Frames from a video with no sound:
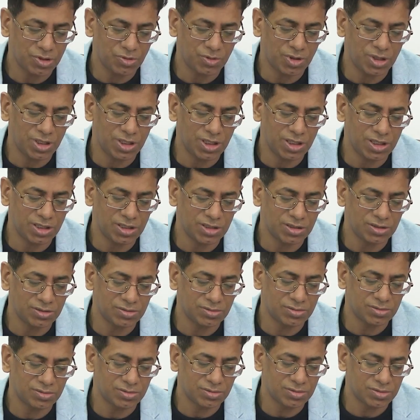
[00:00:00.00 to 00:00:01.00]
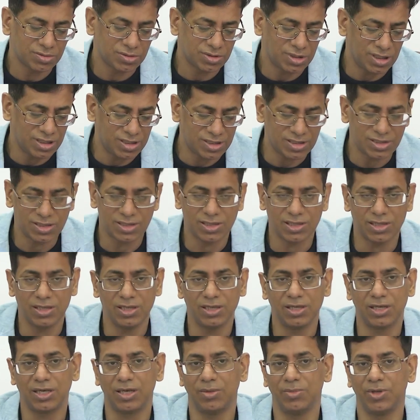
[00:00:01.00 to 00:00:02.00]
you are interested
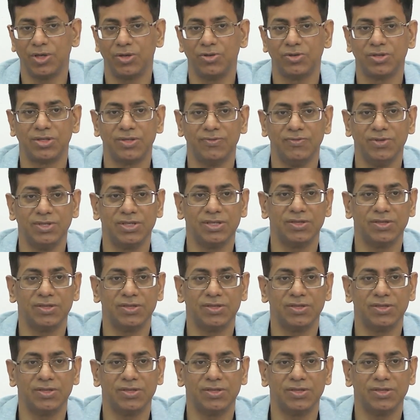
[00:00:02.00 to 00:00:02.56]
in coming to civil